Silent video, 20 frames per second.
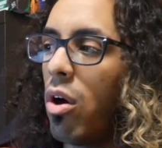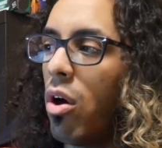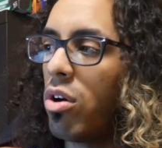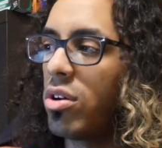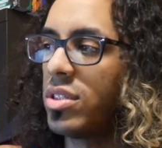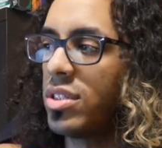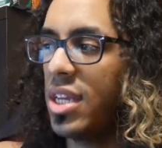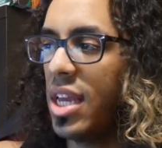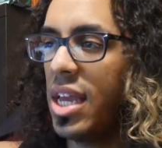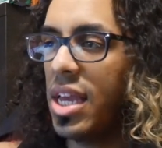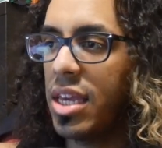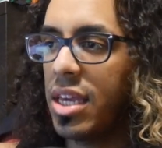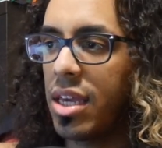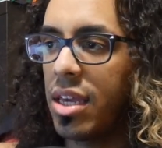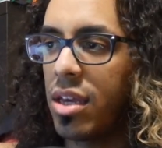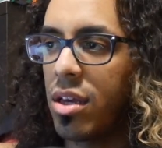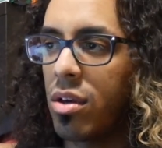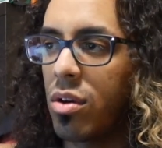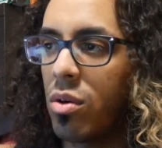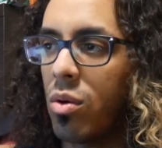are
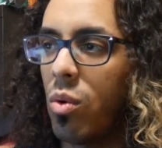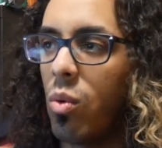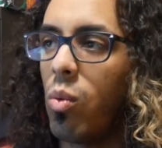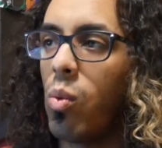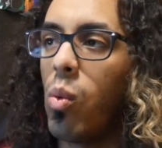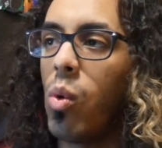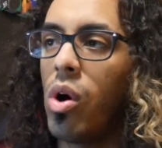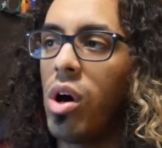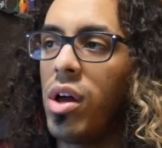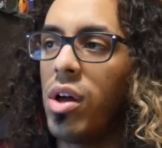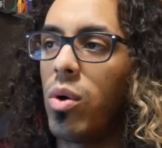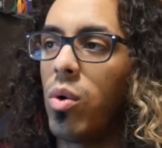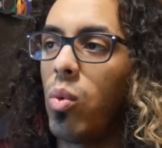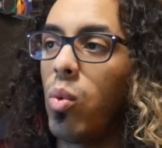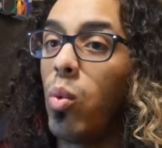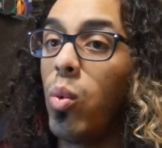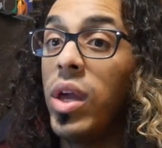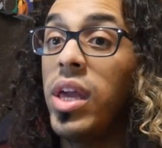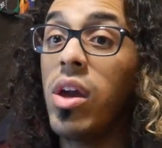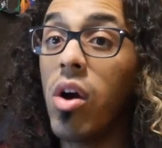taking what
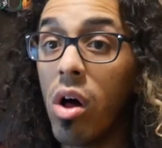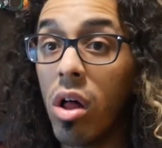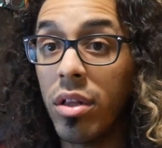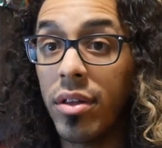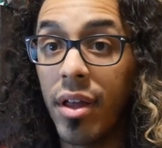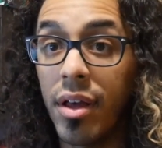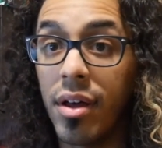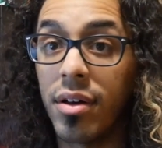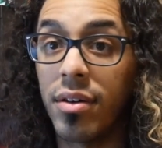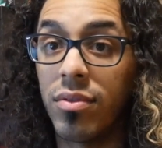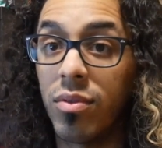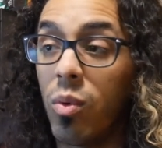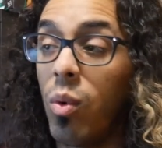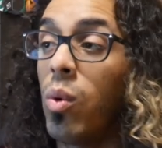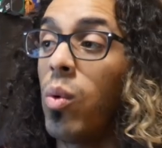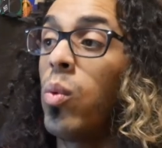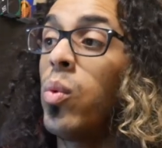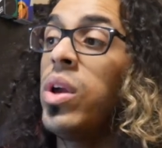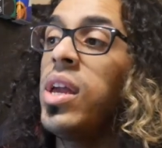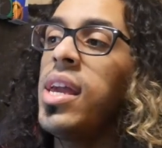we all love,
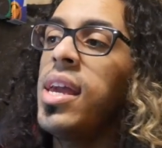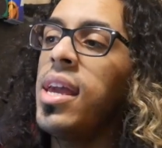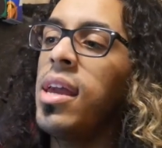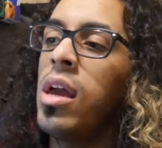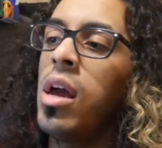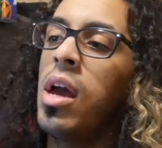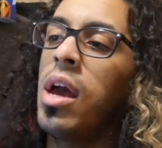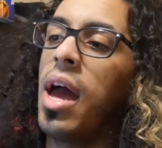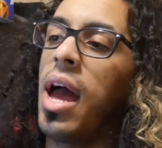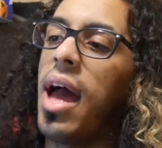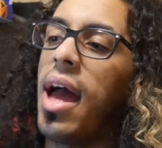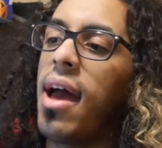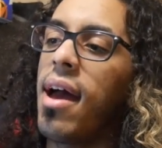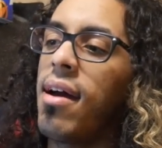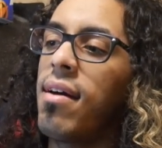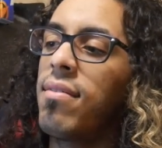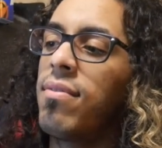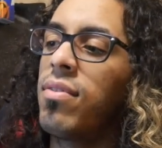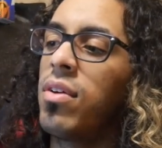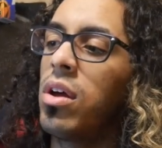what we
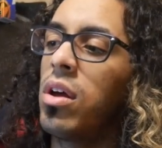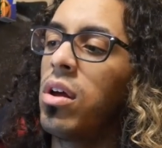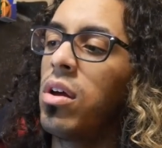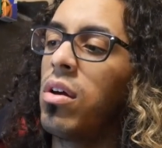have